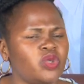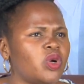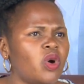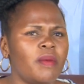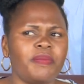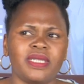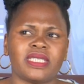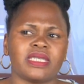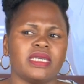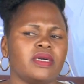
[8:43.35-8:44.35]
We
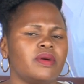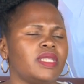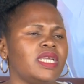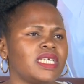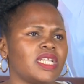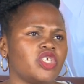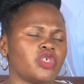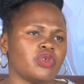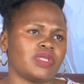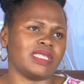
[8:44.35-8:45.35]
compete on the
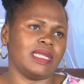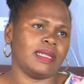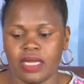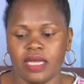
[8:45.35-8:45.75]
international scene.